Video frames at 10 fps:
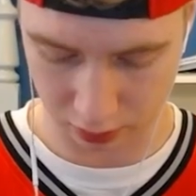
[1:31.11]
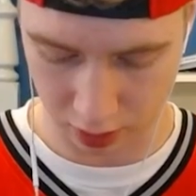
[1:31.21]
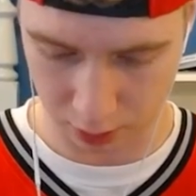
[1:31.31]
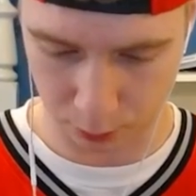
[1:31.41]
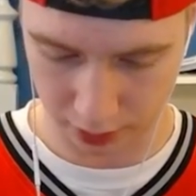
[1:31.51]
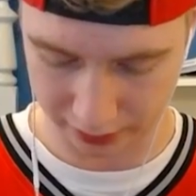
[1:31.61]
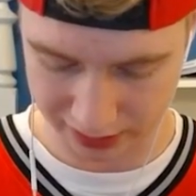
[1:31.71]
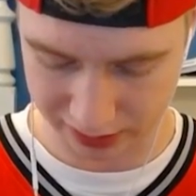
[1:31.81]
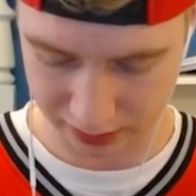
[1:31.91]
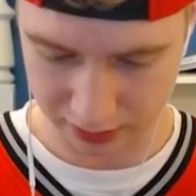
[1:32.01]
Oh boy,
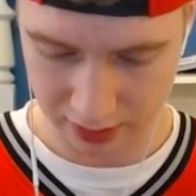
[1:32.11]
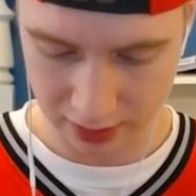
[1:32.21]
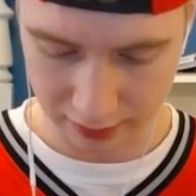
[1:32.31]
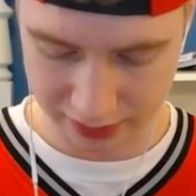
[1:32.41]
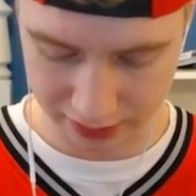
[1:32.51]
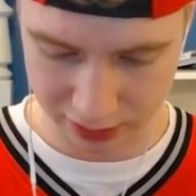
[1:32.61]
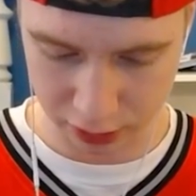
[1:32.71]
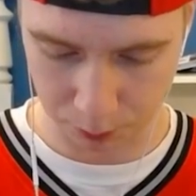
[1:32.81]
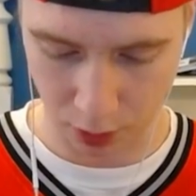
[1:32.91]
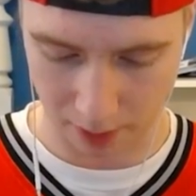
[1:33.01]
this is
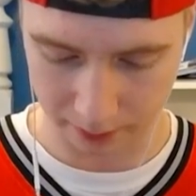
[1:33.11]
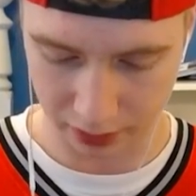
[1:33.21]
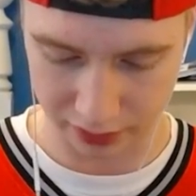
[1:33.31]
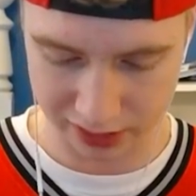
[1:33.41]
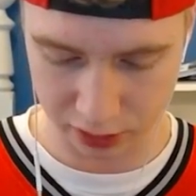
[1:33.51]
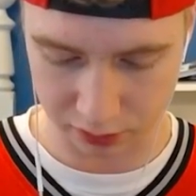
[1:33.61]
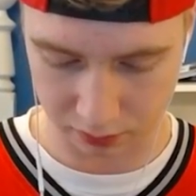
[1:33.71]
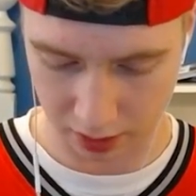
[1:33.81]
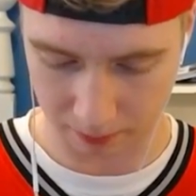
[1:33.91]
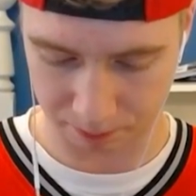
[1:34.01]
the problem here. This is
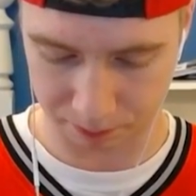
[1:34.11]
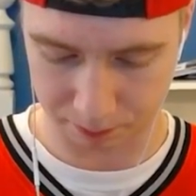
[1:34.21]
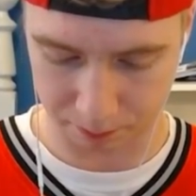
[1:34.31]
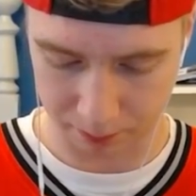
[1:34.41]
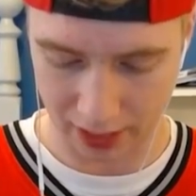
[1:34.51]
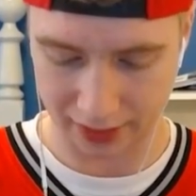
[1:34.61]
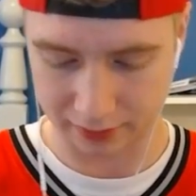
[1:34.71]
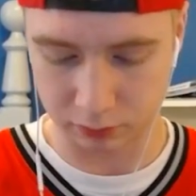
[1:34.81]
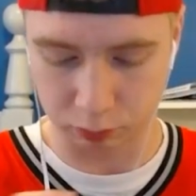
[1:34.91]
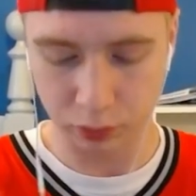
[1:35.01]
the, like,
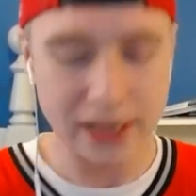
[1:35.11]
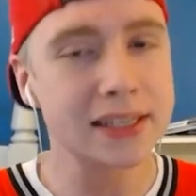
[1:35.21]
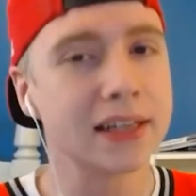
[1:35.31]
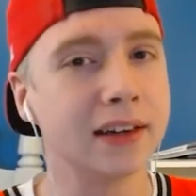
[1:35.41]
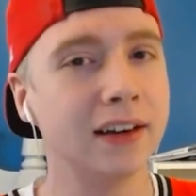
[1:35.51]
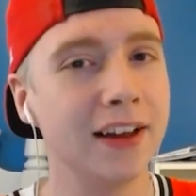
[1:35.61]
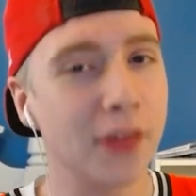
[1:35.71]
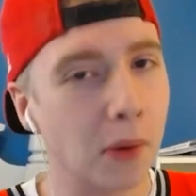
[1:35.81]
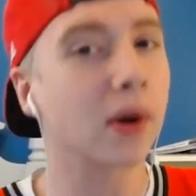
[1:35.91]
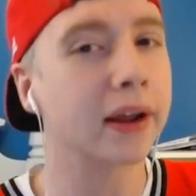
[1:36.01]
reason
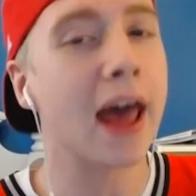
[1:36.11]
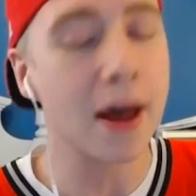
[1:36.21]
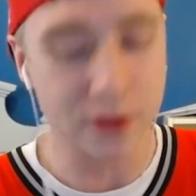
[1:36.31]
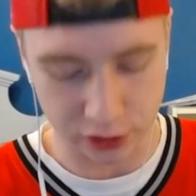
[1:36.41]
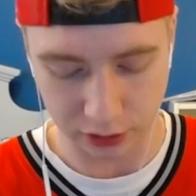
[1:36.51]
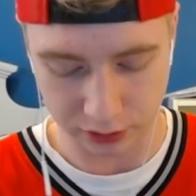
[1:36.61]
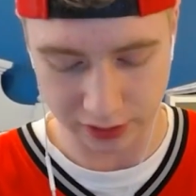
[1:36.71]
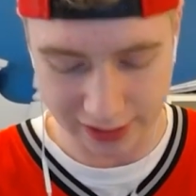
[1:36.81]
that we're gonna have issues.